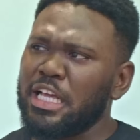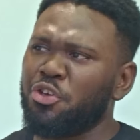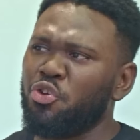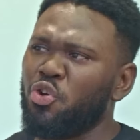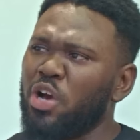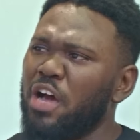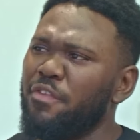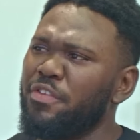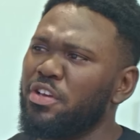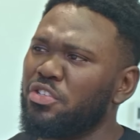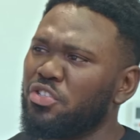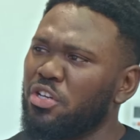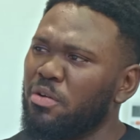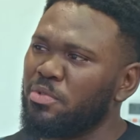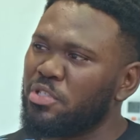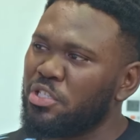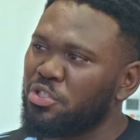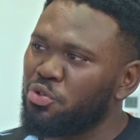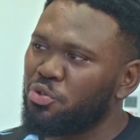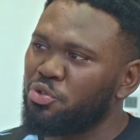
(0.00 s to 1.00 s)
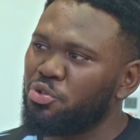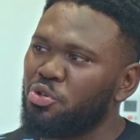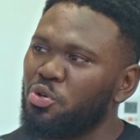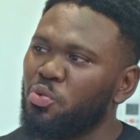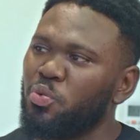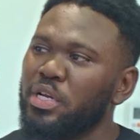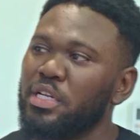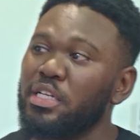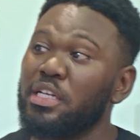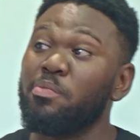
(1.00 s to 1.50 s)
like you're having something to do
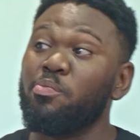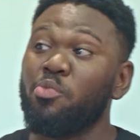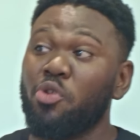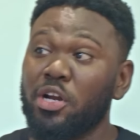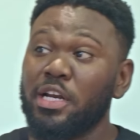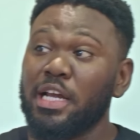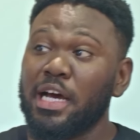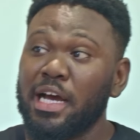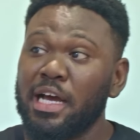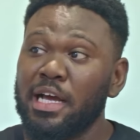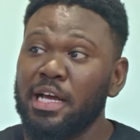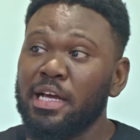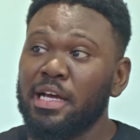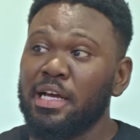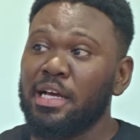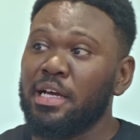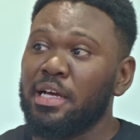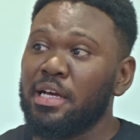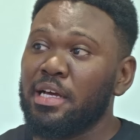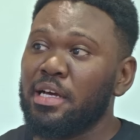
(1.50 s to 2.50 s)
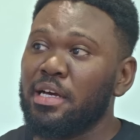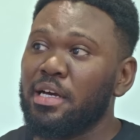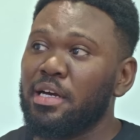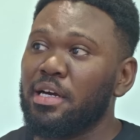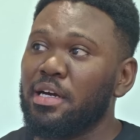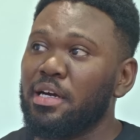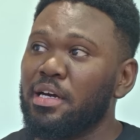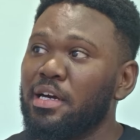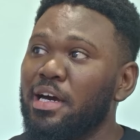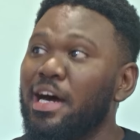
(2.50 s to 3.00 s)
with the mother
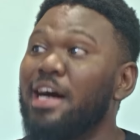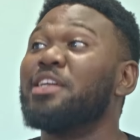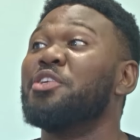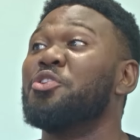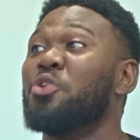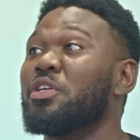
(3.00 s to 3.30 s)
and